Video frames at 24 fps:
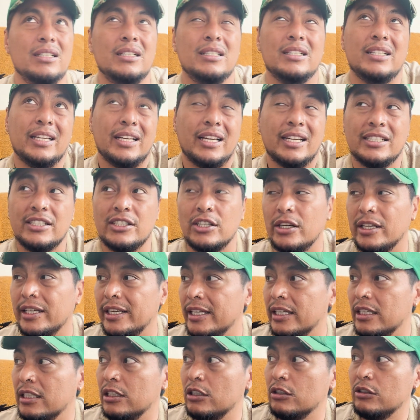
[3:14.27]
like I started
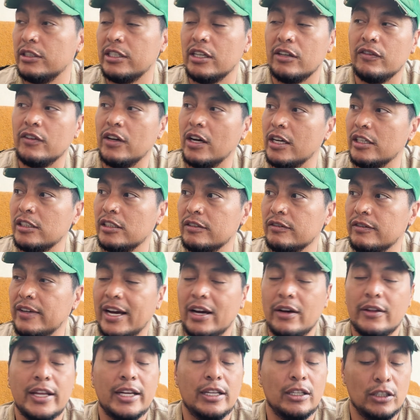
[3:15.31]
getting a little self-conscious of
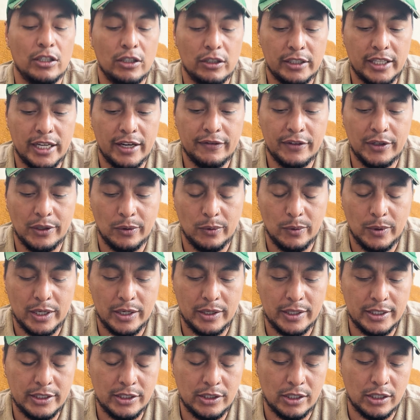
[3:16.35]
how they looked after a while.
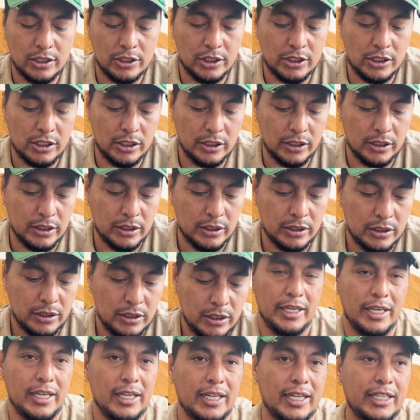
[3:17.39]
They started just looking
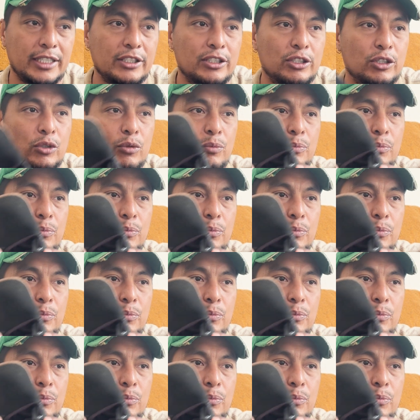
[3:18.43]
like too